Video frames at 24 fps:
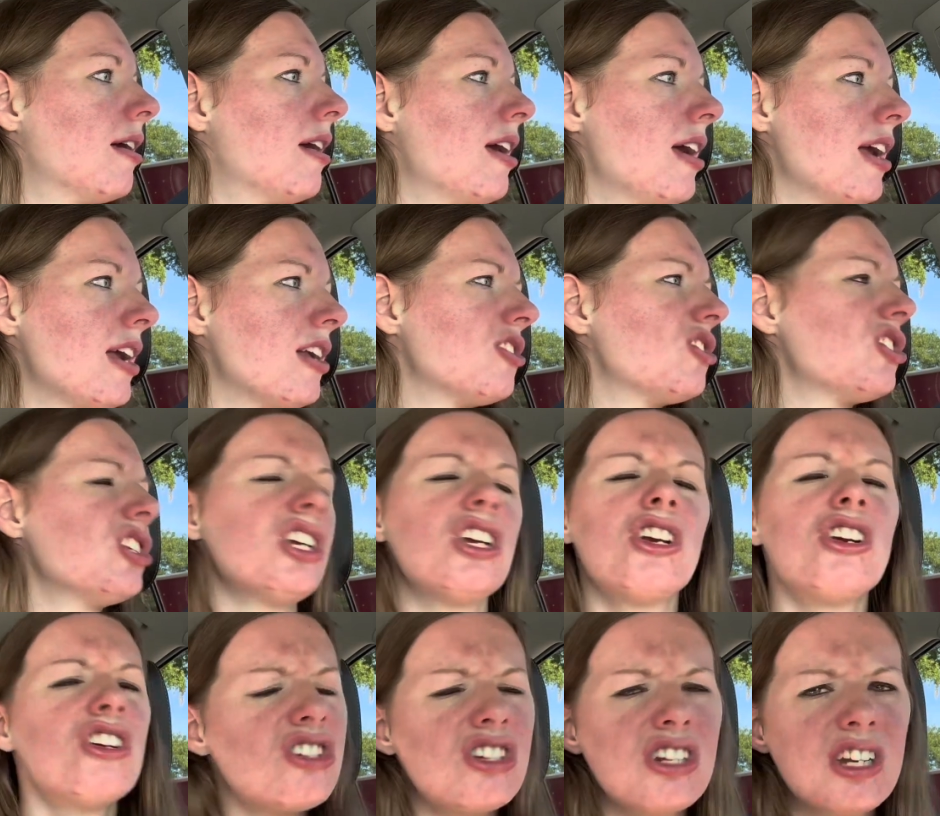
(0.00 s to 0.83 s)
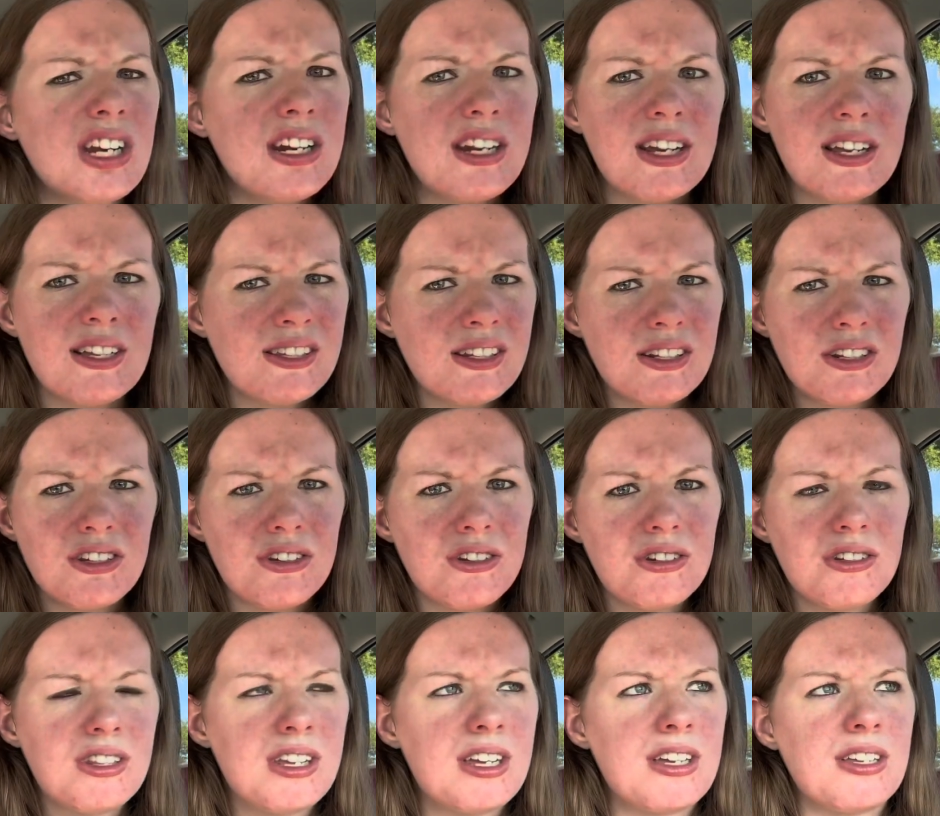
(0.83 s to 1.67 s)
And she usually doesn't
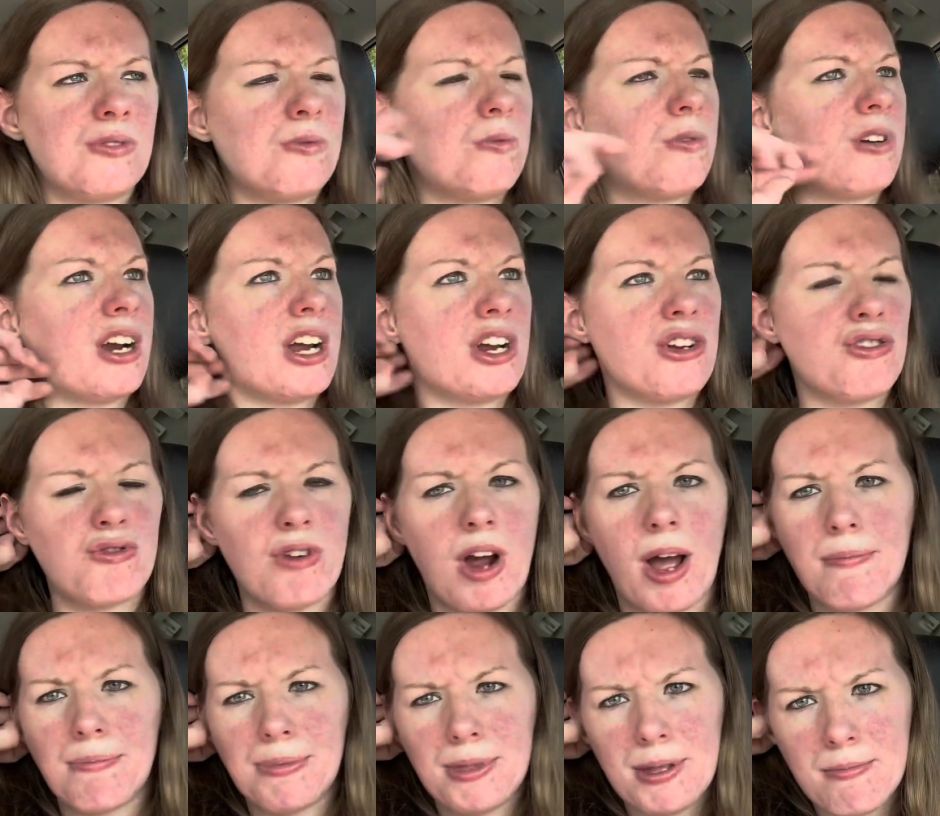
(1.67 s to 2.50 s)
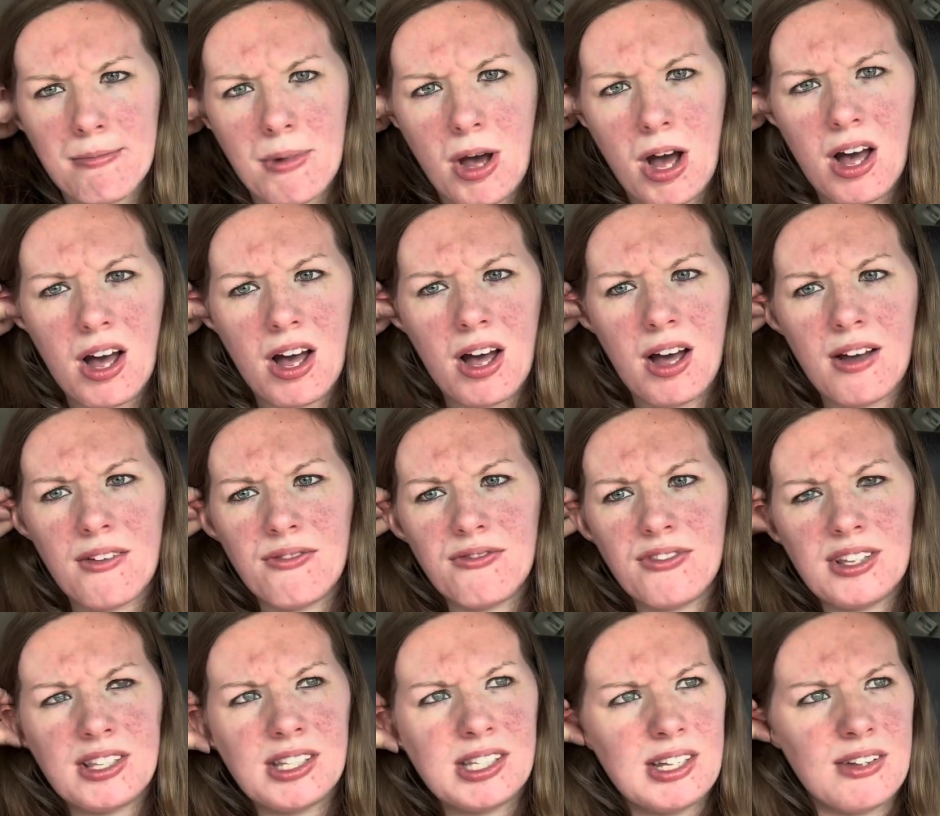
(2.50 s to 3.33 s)
do this when I drop them off
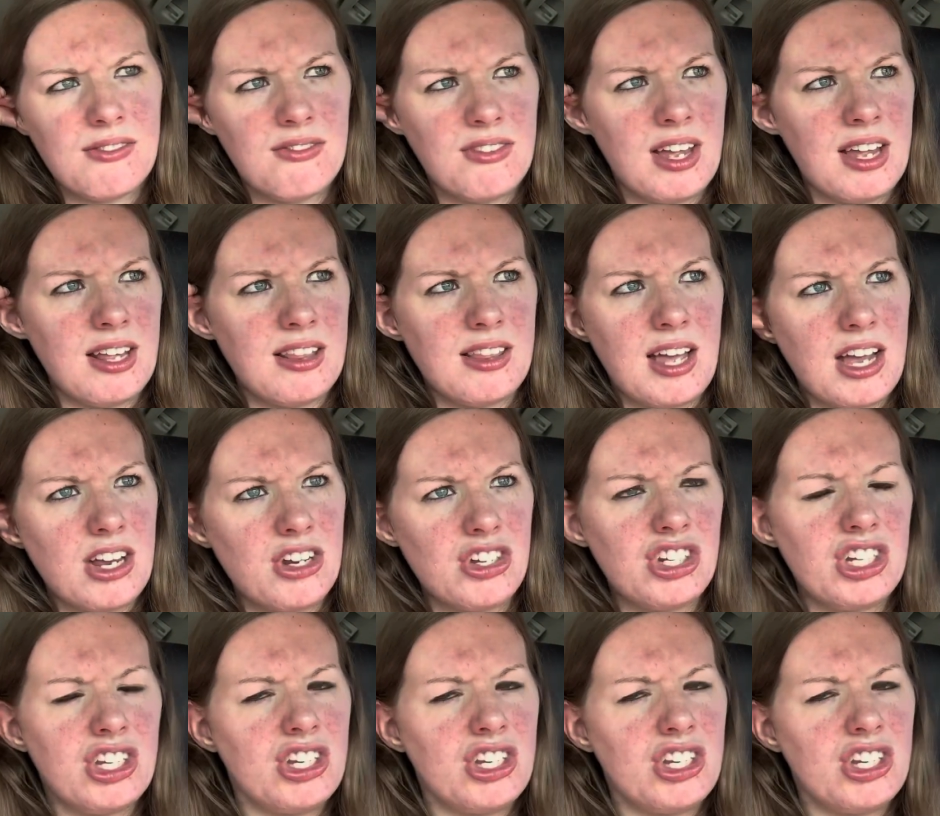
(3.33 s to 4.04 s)
and stuff like that. She